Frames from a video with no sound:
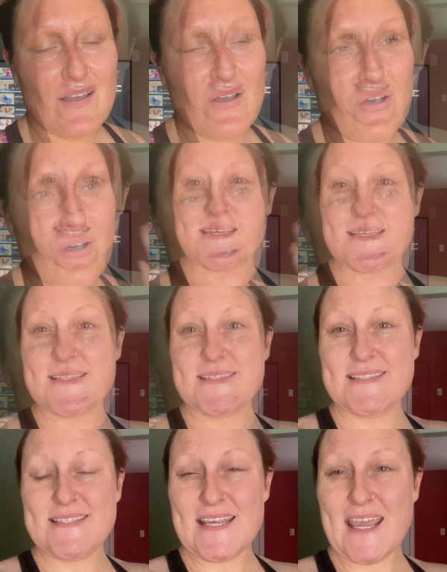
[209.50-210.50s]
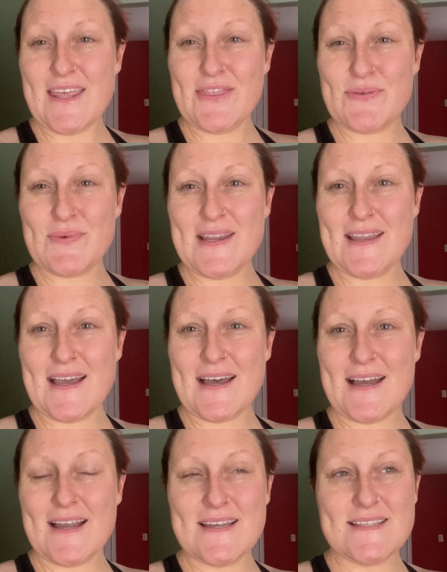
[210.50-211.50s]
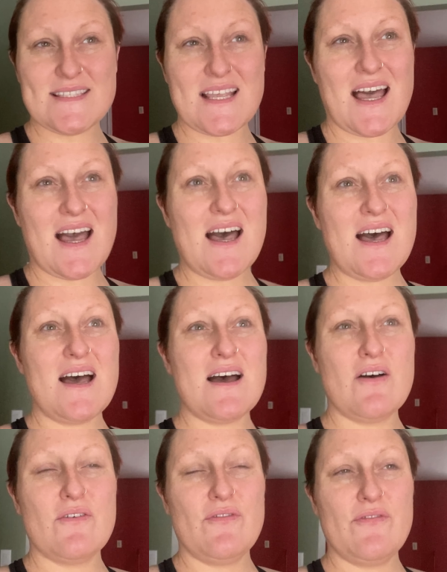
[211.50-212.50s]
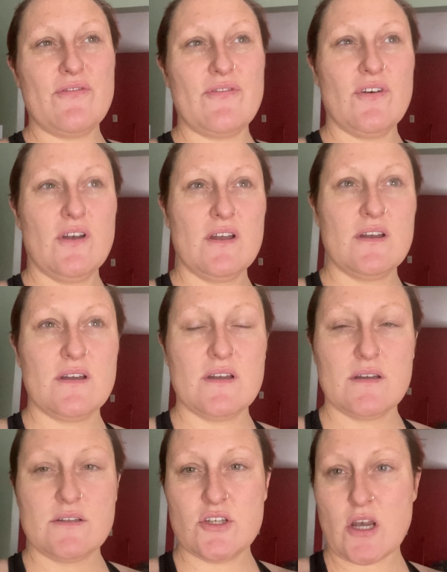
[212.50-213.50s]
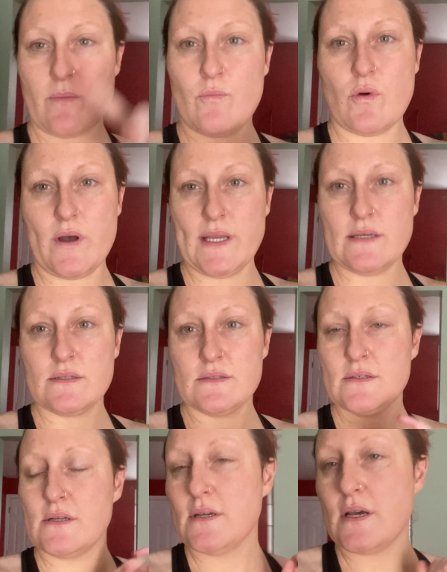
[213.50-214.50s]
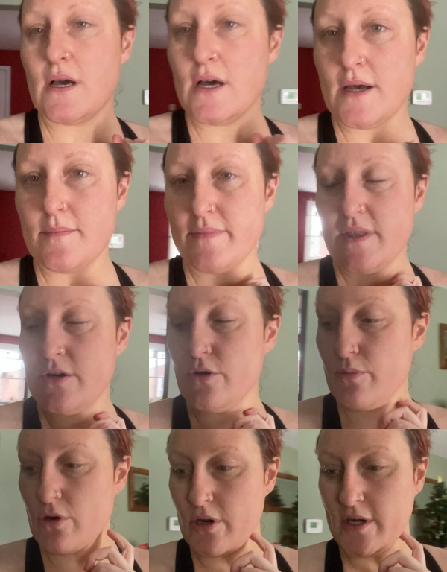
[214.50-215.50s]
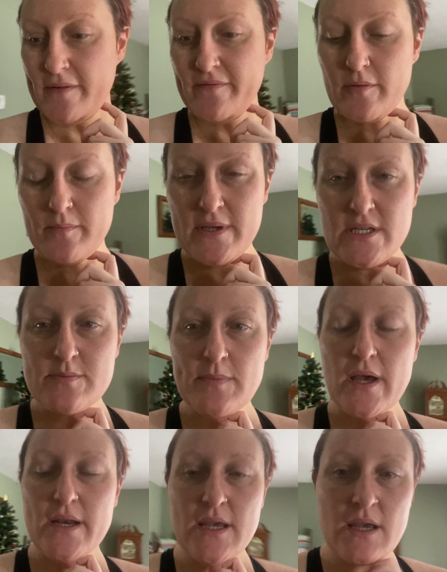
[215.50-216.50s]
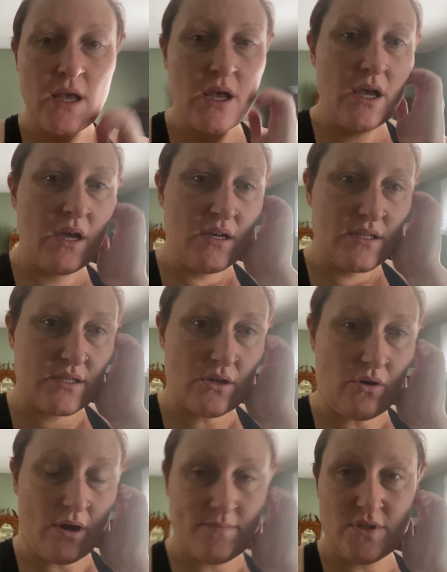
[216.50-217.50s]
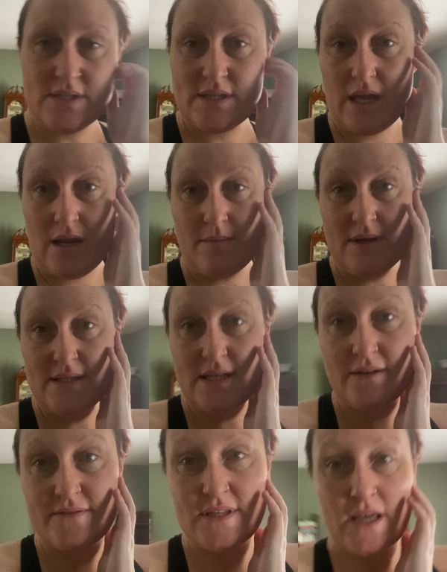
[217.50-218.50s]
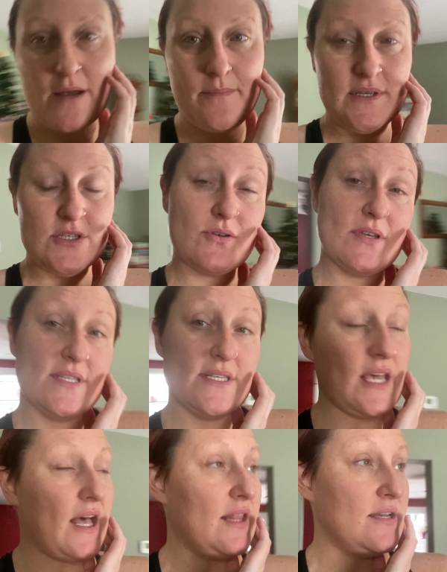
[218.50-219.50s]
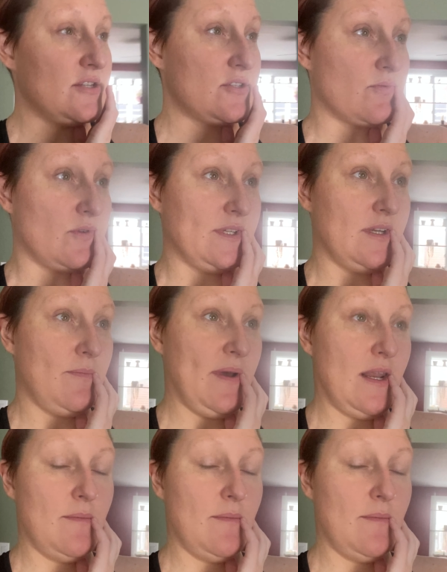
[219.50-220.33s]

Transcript: It is day 3, guys, of Job 1, the new program from Beachbody. So I'm just getting myself set up. As you can tell, I just rolled out of bed.